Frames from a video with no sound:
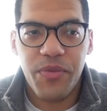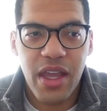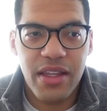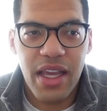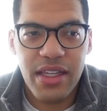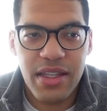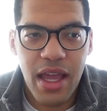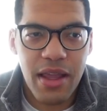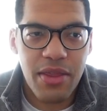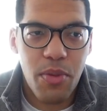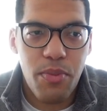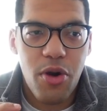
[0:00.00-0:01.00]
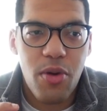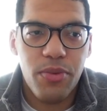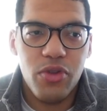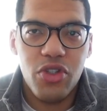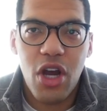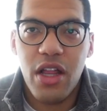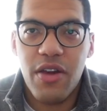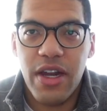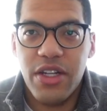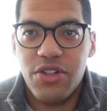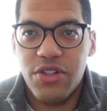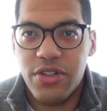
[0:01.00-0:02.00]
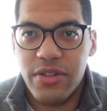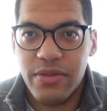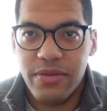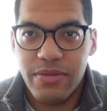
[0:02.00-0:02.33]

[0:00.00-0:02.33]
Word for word: it tastes like the purple Jolly Ranchers.